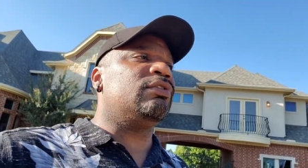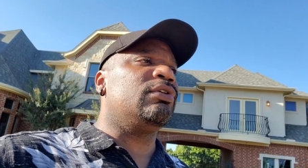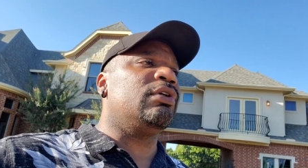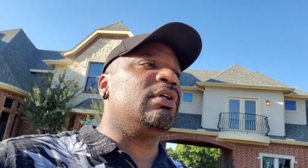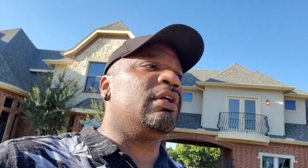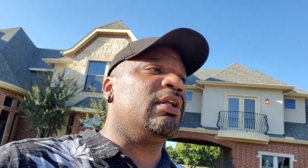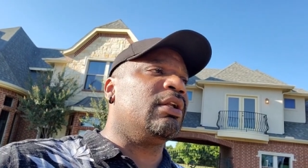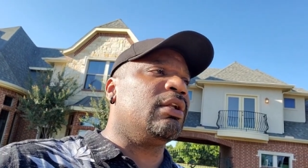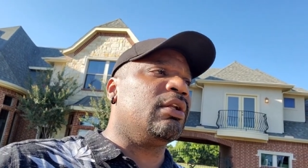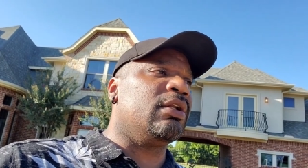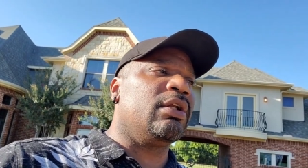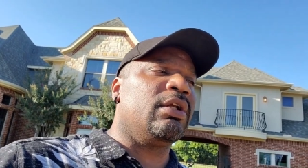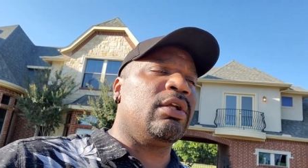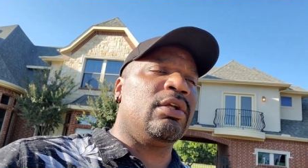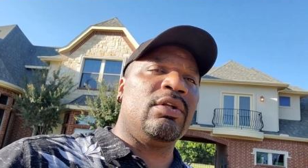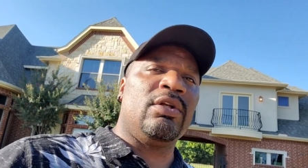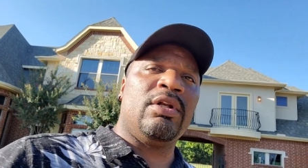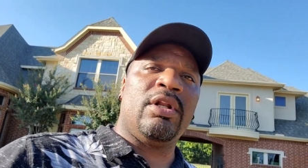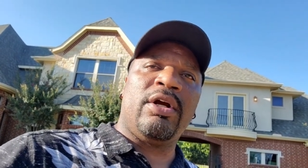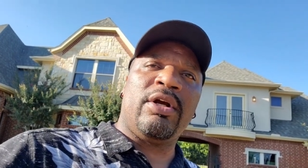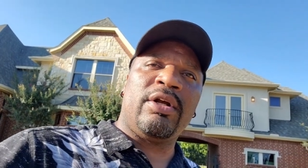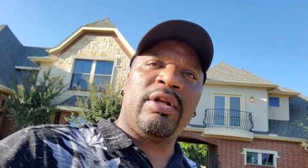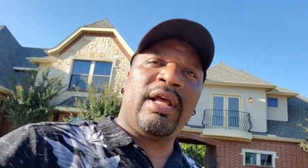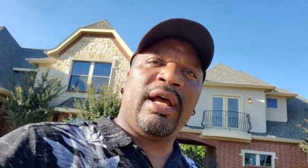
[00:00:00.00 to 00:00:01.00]
You get you
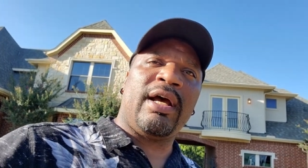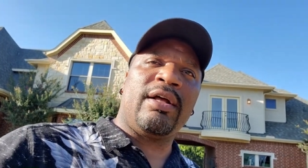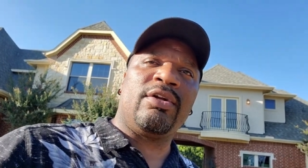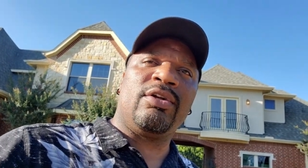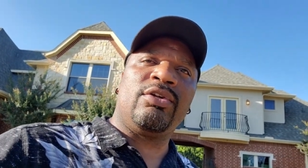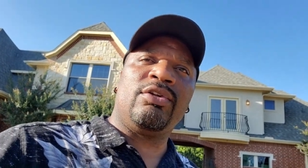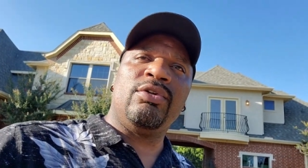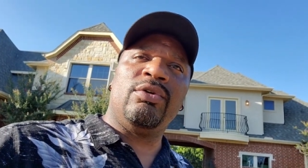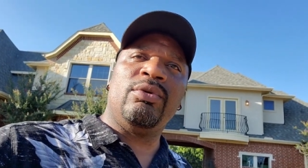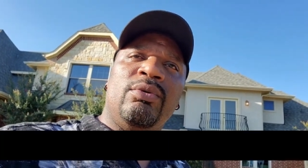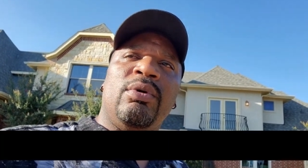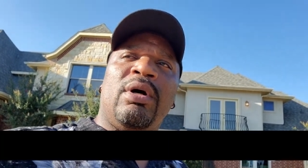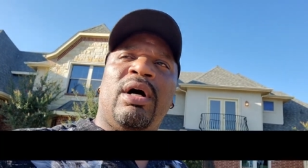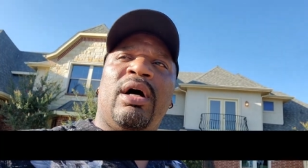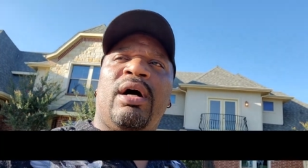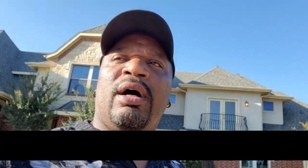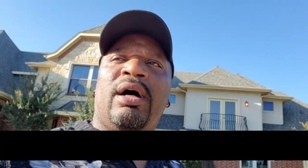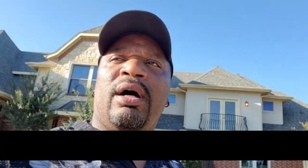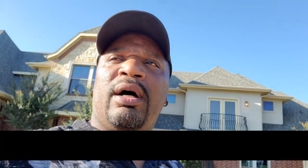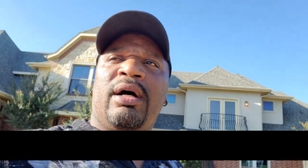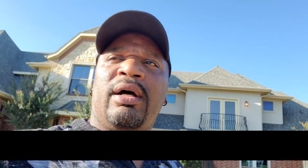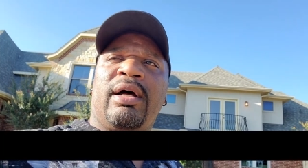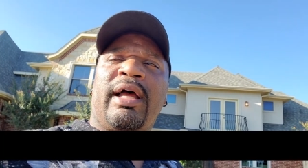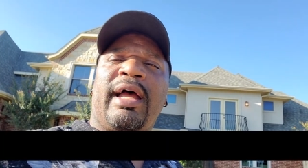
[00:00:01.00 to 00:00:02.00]
learn how to do
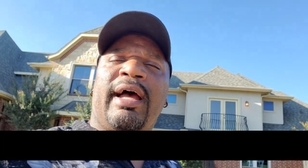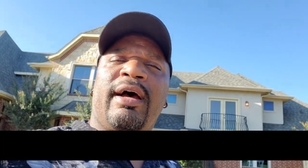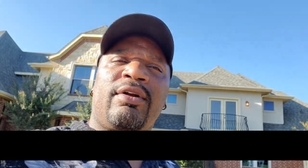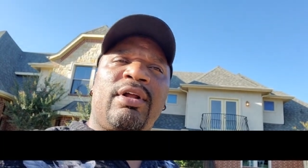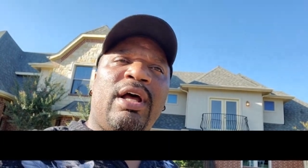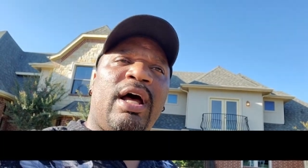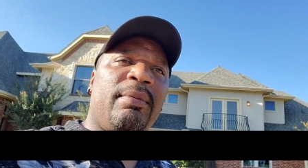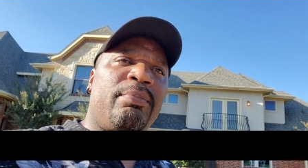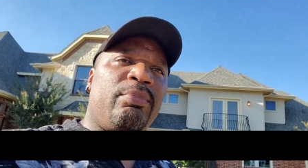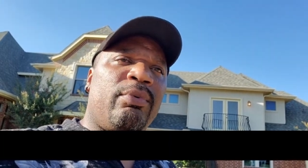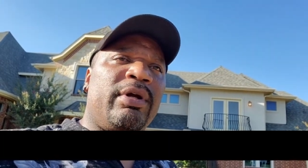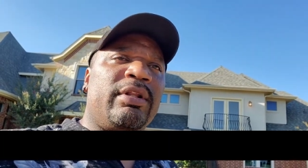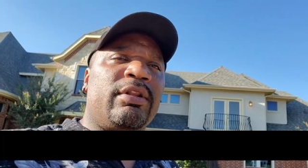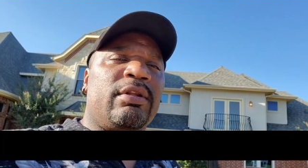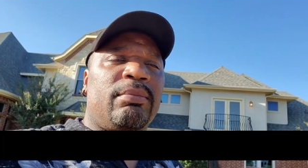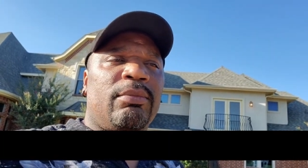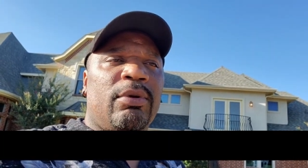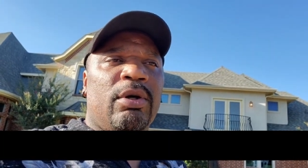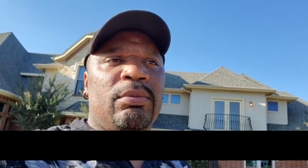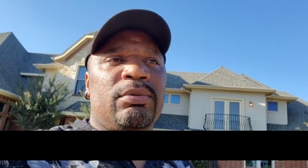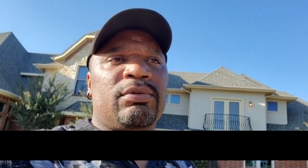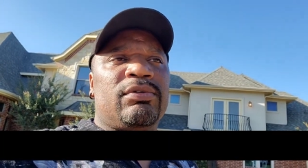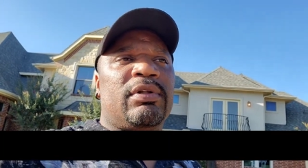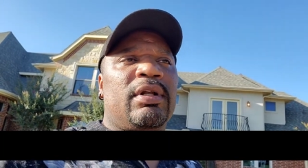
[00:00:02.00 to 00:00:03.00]
uh, how to operate the
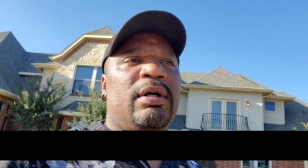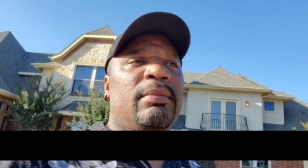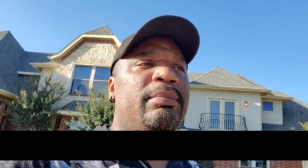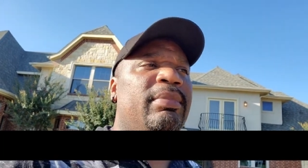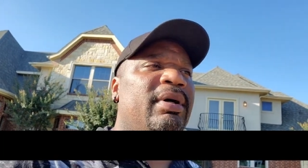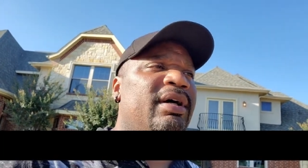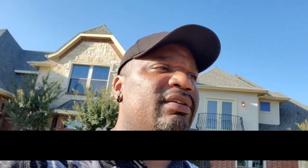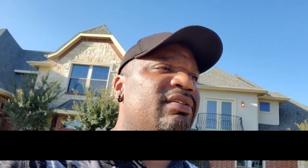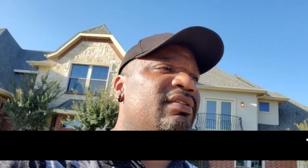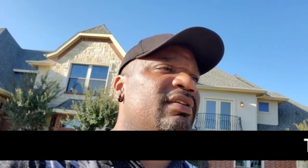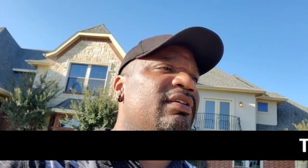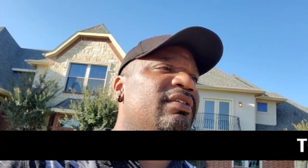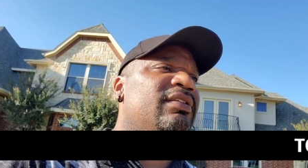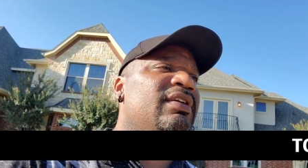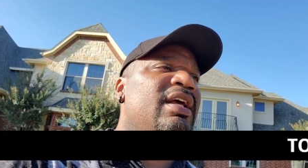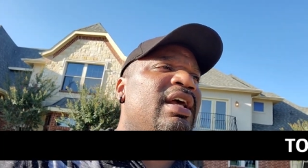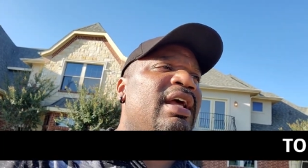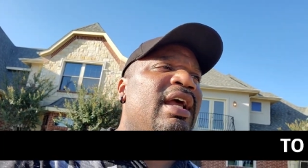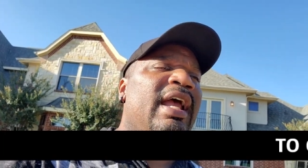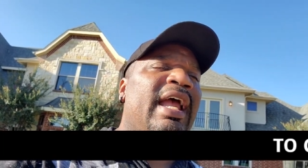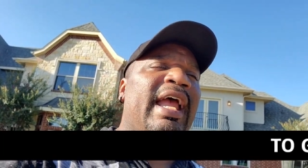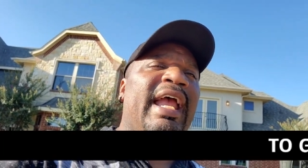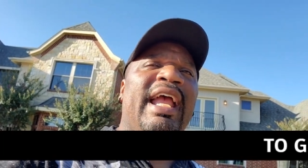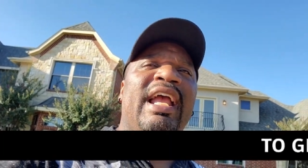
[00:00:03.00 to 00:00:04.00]
mobile phone buses,
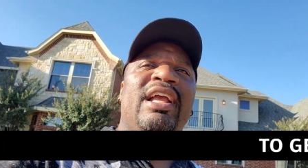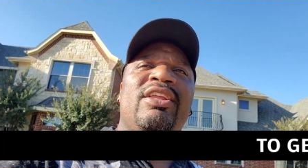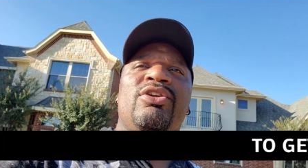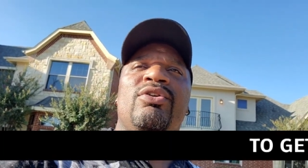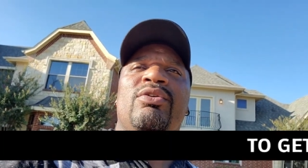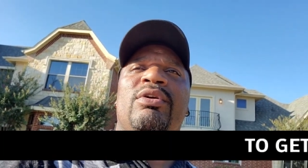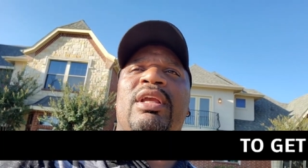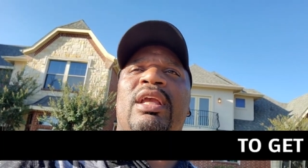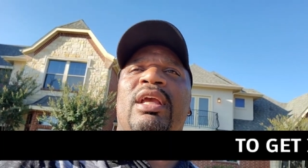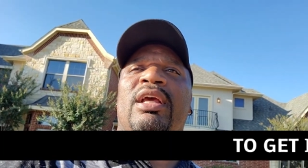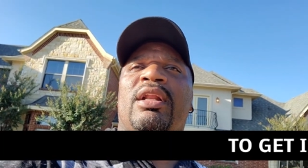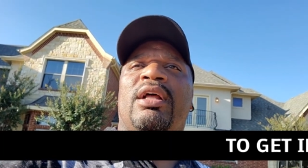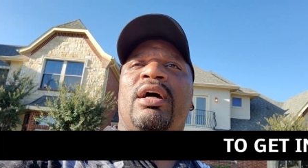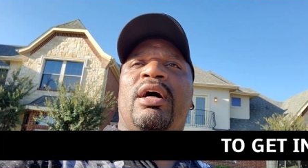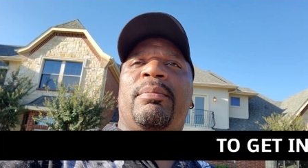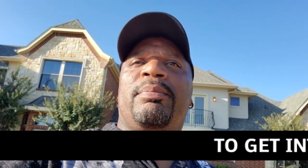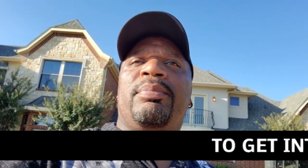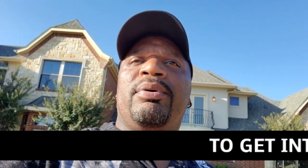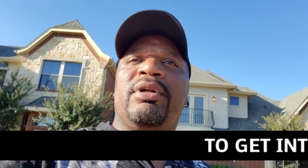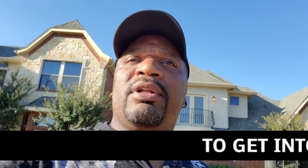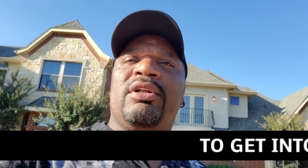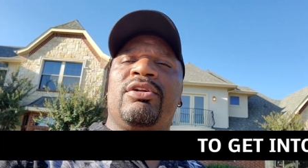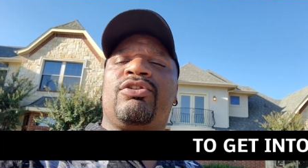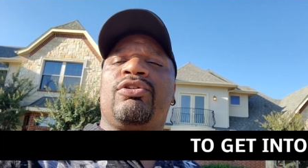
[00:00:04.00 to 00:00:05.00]
and you get uh,
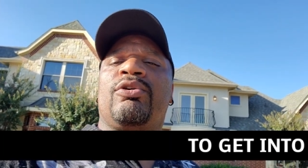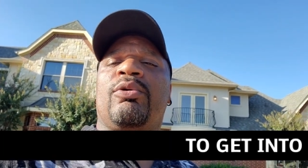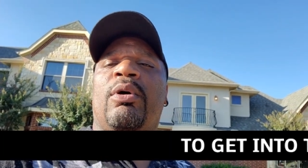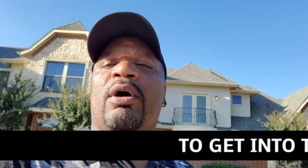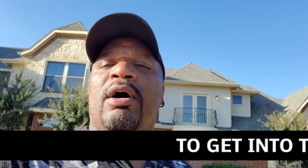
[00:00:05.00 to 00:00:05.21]
put into